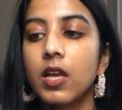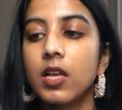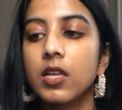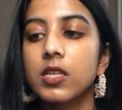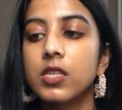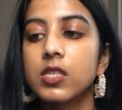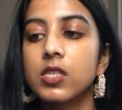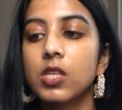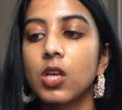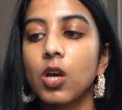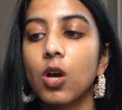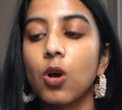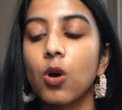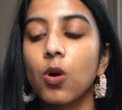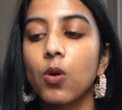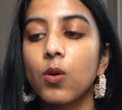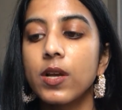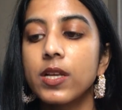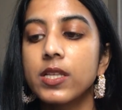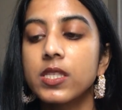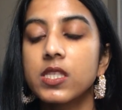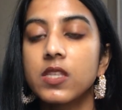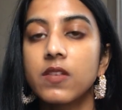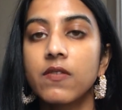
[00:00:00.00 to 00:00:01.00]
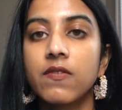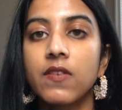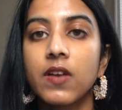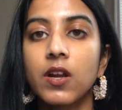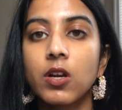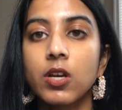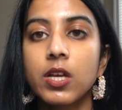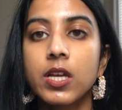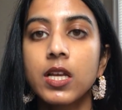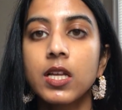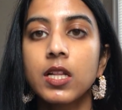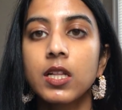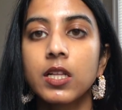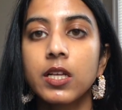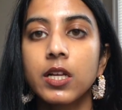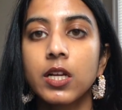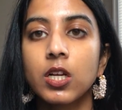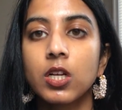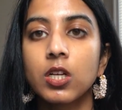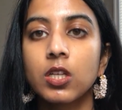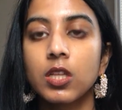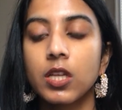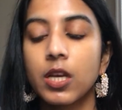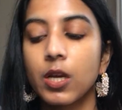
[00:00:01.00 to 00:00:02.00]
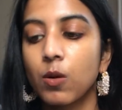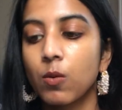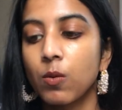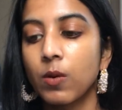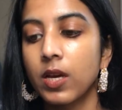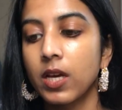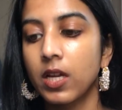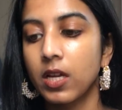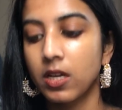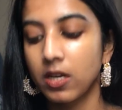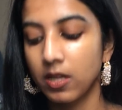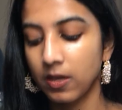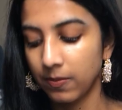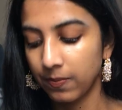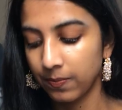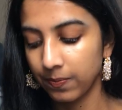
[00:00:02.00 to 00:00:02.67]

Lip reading: So it's a very clear liquid.